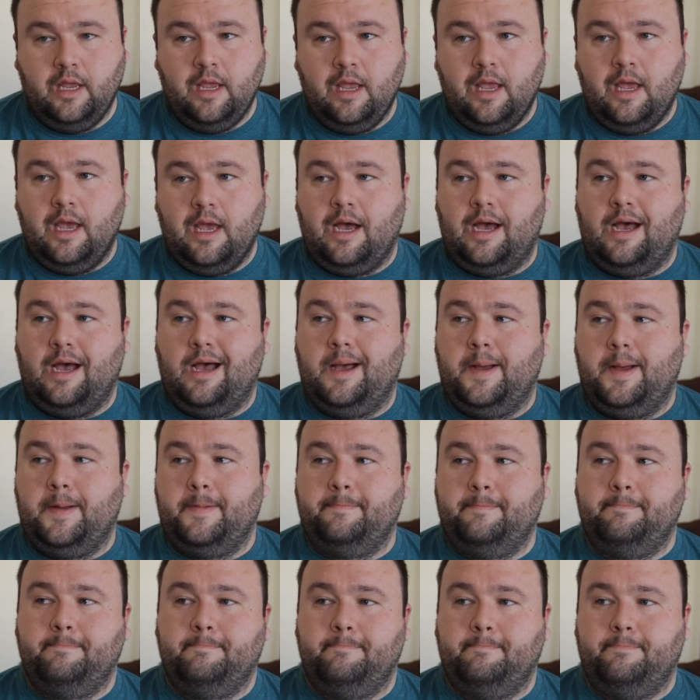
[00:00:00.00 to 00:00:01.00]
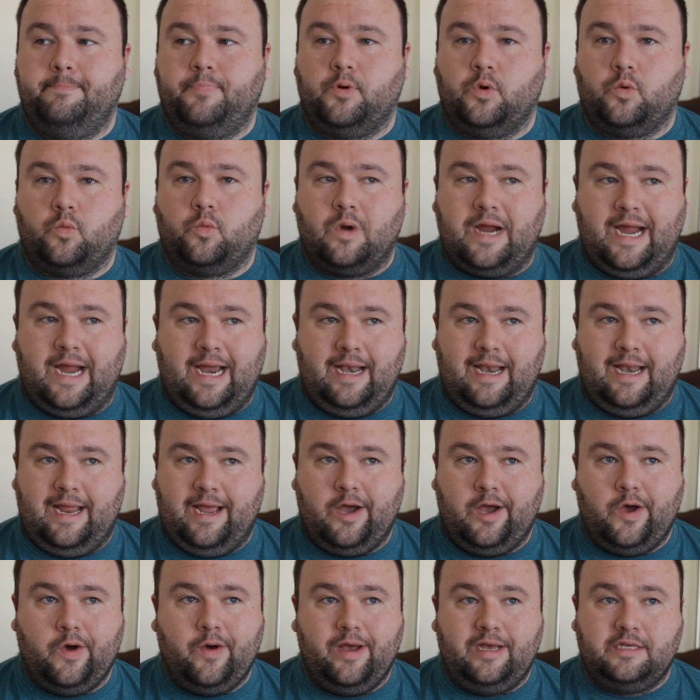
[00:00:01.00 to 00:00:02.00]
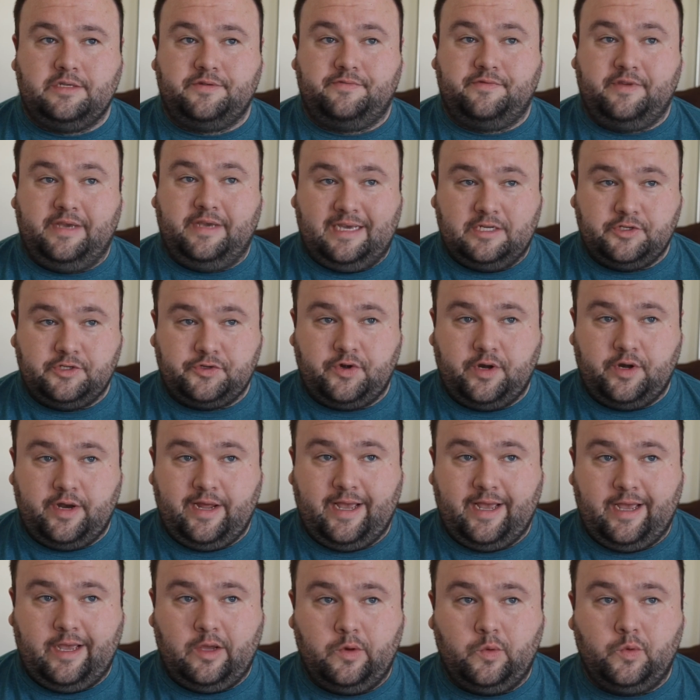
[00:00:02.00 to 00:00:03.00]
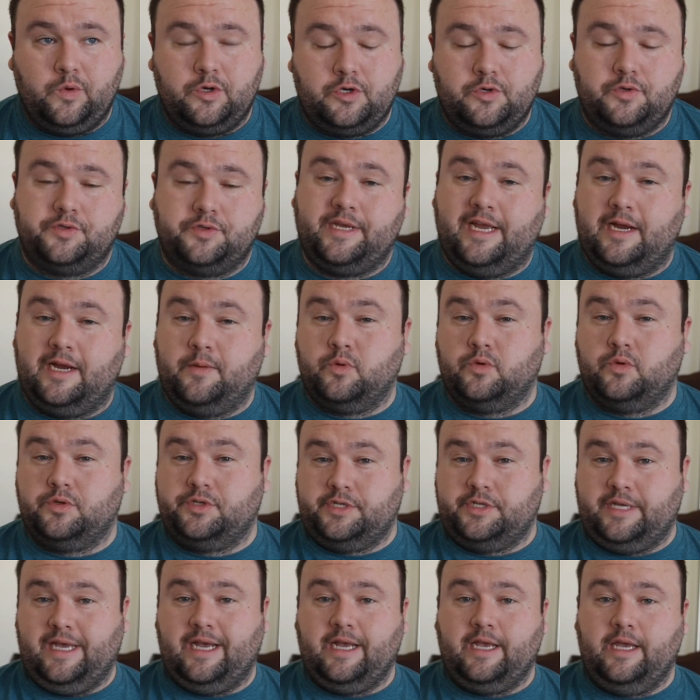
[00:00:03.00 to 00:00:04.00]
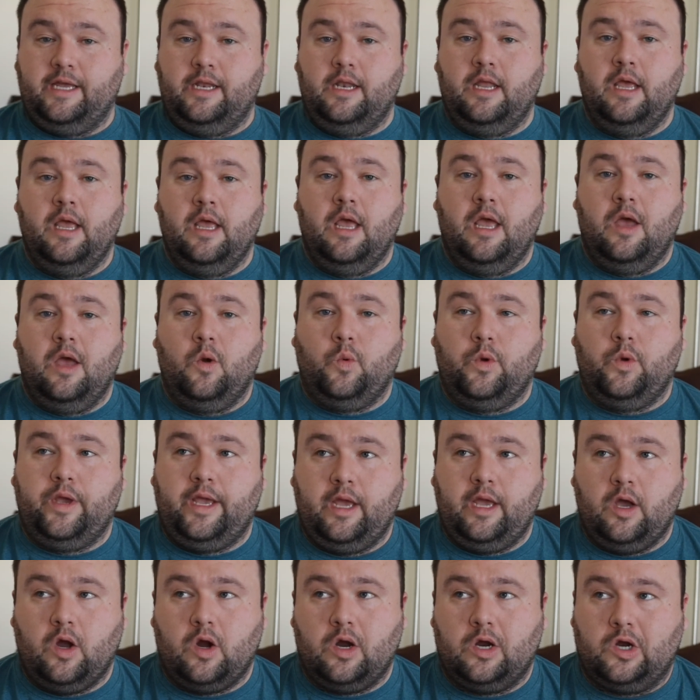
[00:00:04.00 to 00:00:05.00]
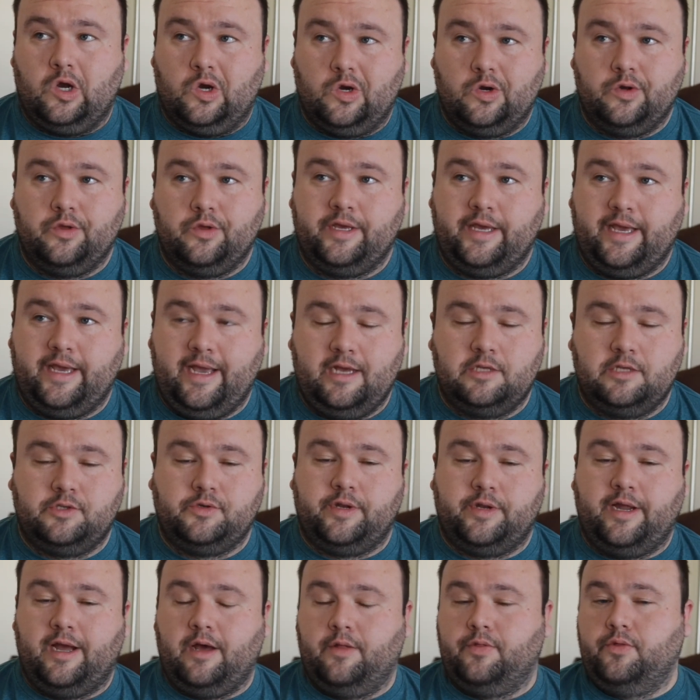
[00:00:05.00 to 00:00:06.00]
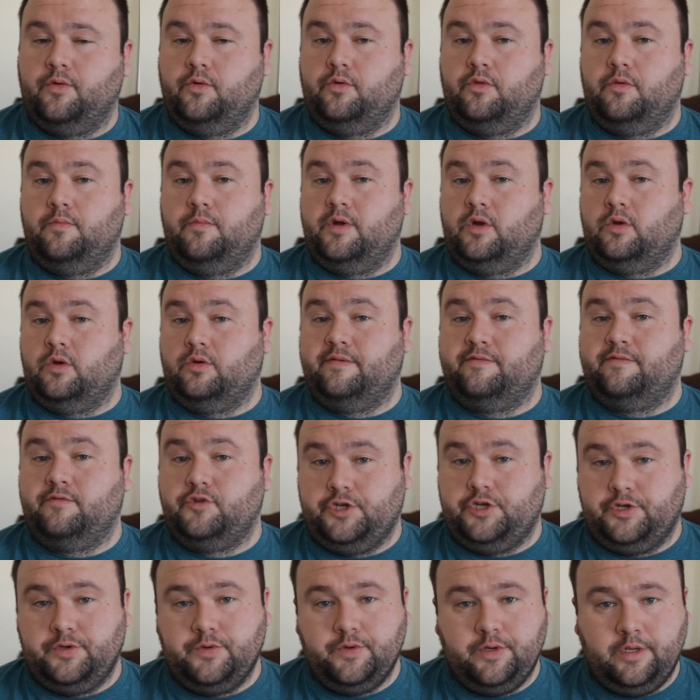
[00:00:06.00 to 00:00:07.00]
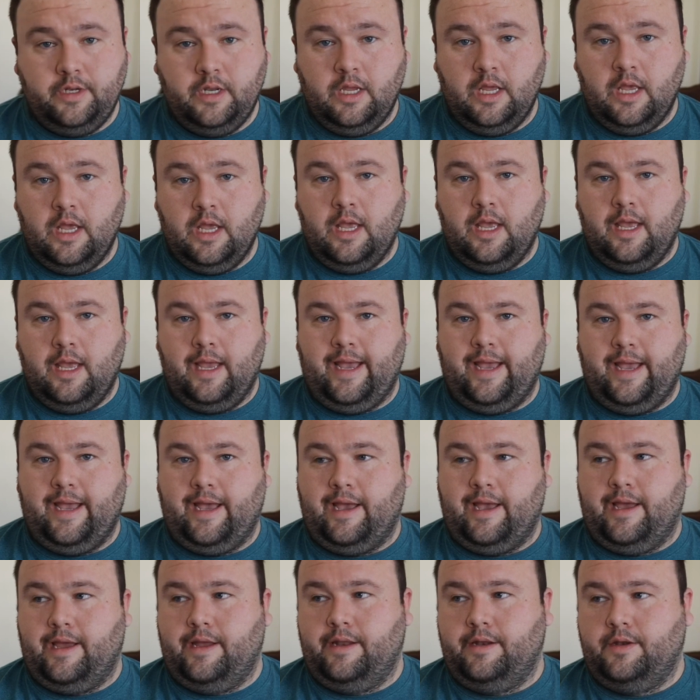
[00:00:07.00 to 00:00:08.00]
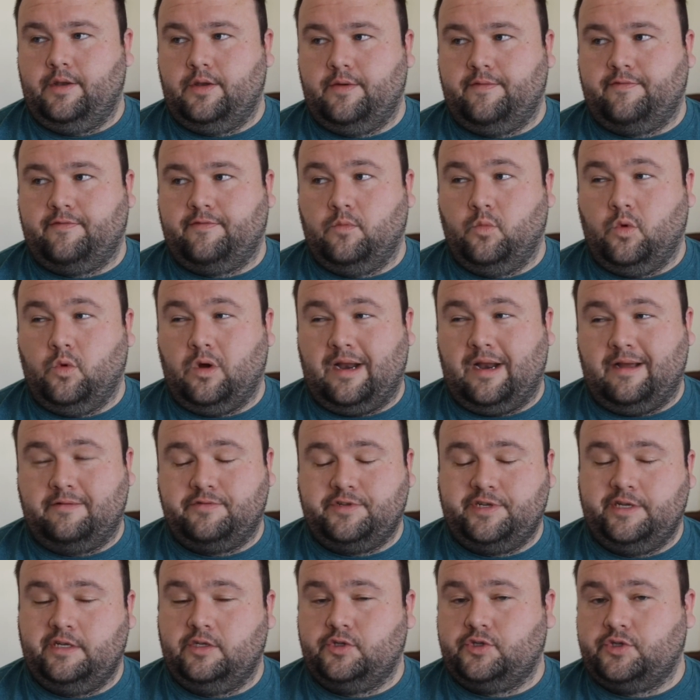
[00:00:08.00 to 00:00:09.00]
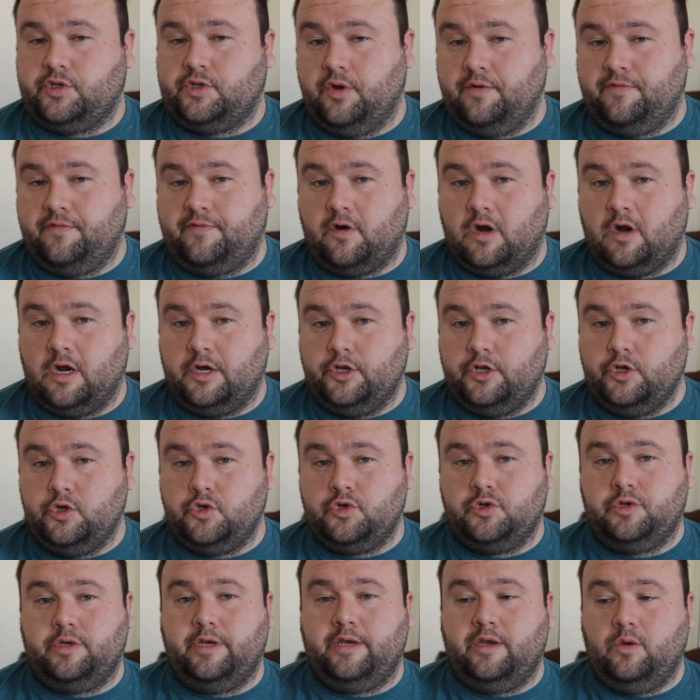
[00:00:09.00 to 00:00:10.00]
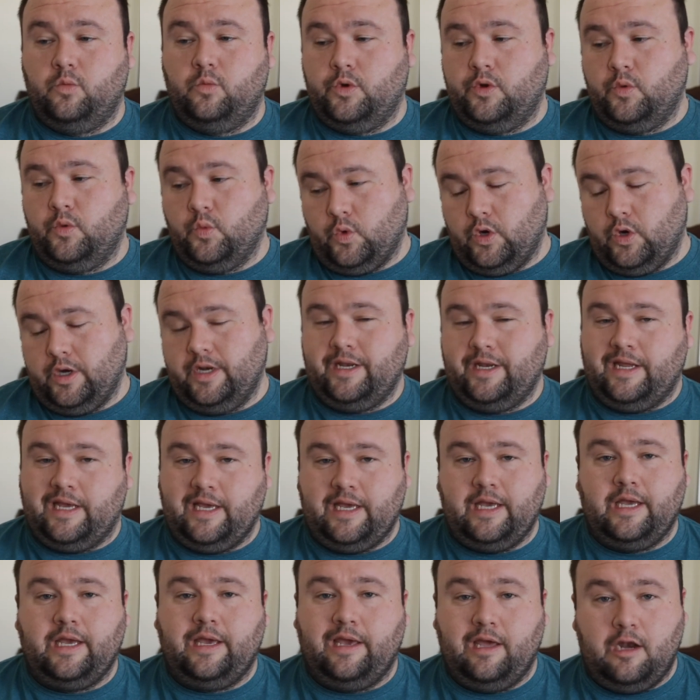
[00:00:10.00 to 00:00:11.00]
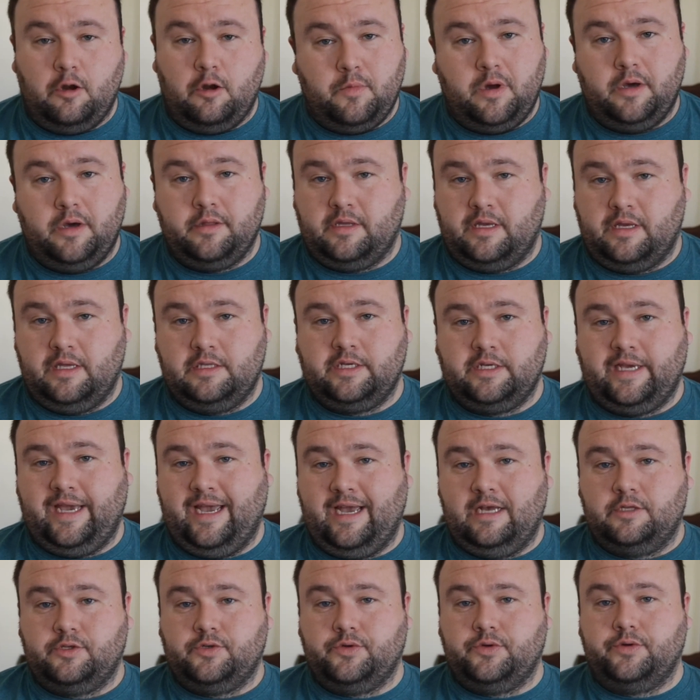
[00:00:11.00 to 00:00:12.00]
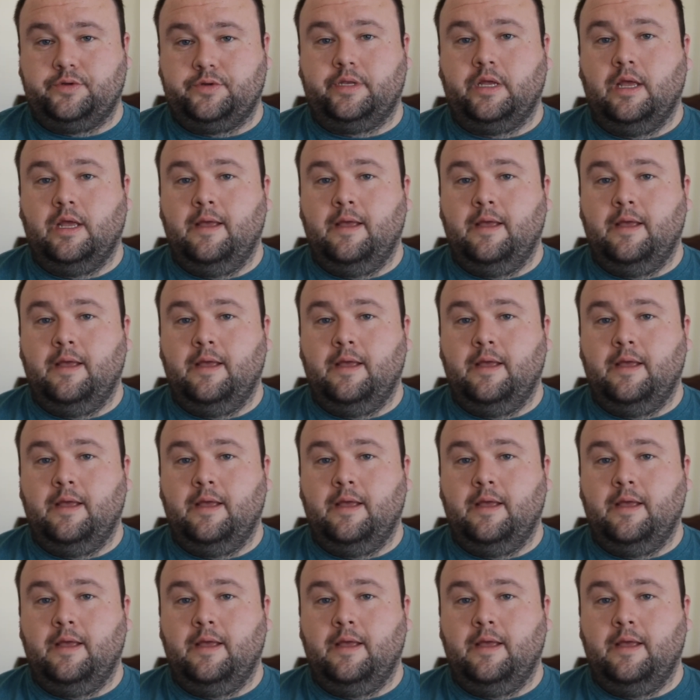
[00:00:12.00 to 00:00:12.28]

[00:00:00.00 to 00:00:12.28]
But right now, as of yesterday, which was April 2nd, we are currently canceled out through the middle of June. And from what I've seen so far, usually when one gig in a month gets canceled,